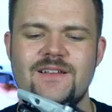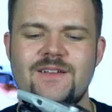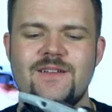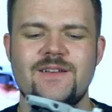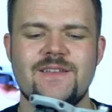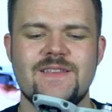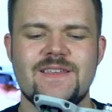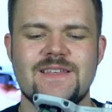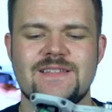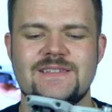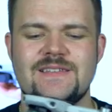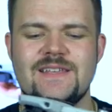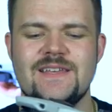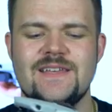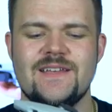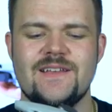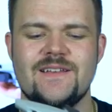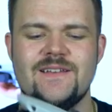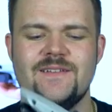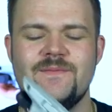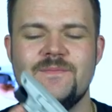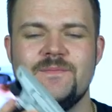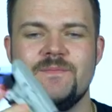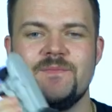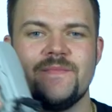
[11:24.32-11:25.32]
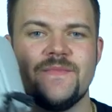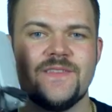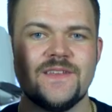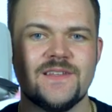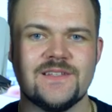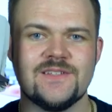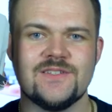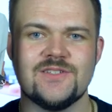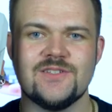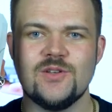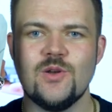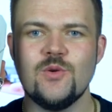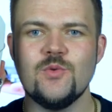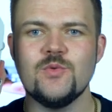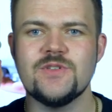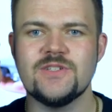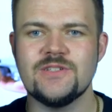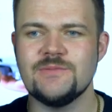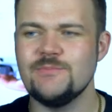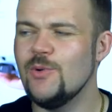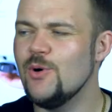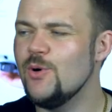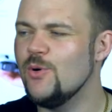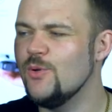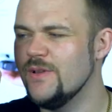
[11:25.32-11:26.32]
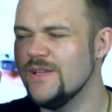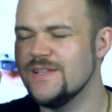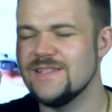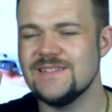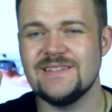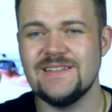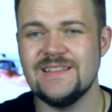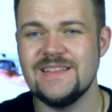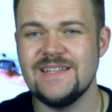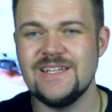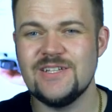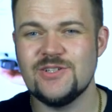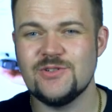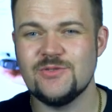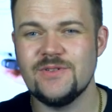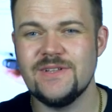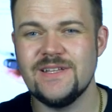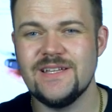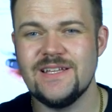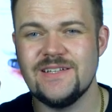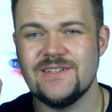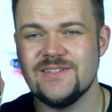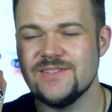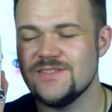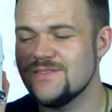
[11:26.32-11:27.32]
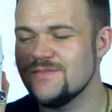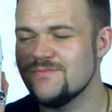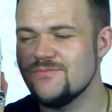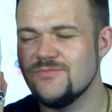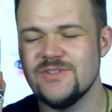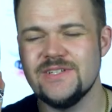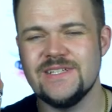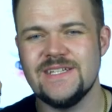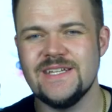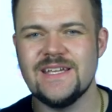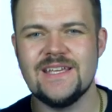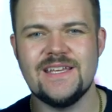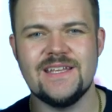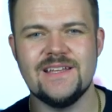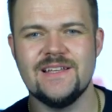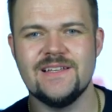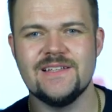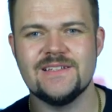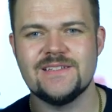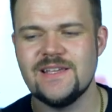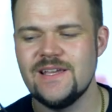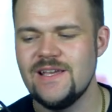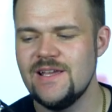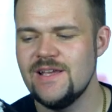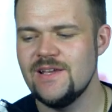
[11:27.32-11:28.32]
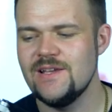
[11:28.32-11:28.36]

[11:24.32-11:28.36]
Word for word: Look at this thing so small. It's literally just ridiculous.